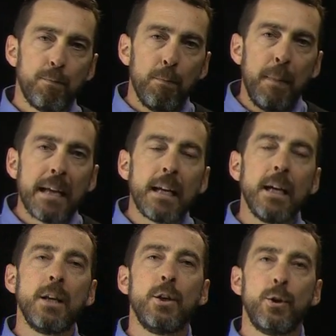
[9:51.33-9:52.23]

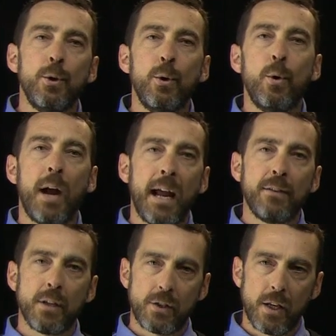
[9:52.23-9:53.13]
making you
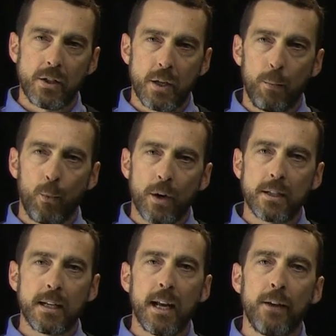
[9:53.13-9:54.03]
and the system
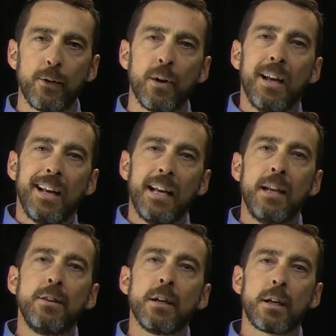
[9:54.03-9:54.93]
work together
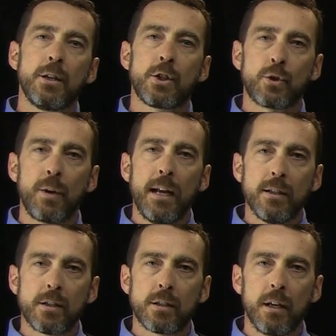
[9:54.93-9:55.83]
in the
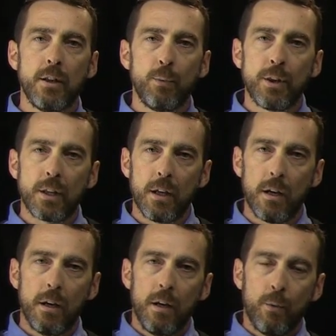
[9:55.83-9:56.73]
constraints and with
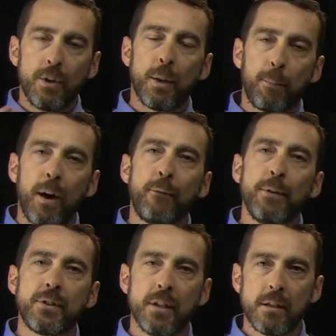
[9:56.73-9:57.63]
the
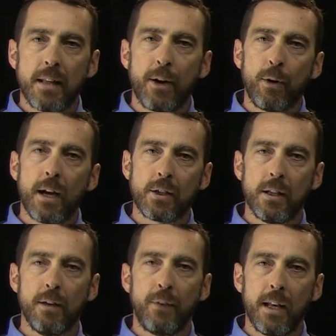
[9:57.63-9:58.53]
preferences that are
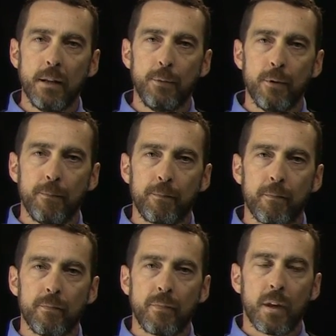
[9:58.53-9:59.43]
actually available.
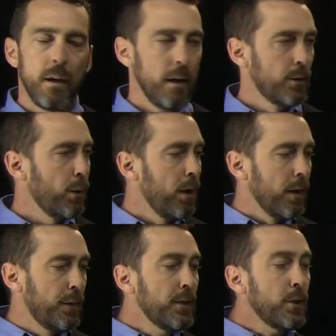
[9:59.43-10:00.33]
So
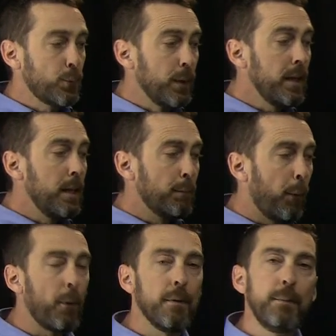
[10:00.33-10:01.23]
this is really
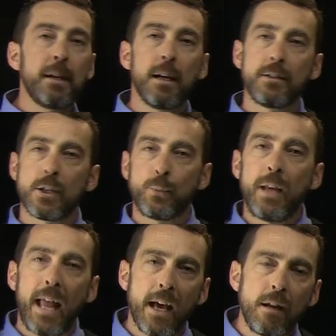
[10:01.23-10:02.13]
important because as
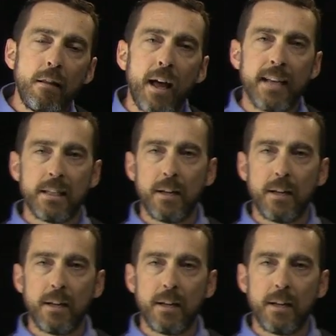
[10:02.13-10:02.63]
we analyze